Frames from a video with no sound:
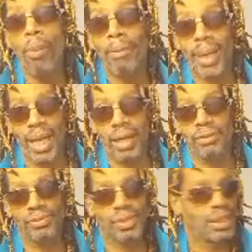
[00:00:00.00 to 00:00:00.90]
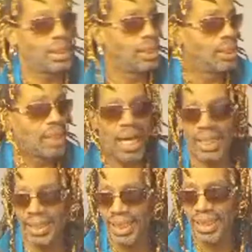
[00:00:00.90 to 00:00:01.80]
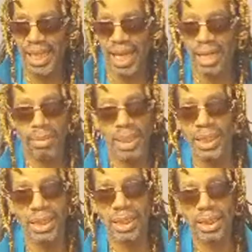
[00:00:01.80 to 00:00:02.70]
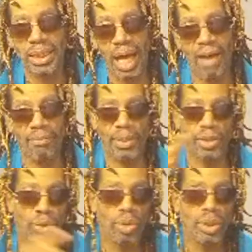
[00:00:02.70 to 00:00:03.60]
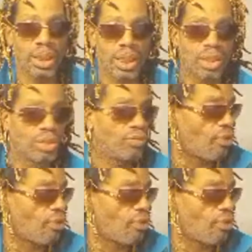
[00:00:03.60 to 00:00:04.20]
my life. And these enemies have been doing this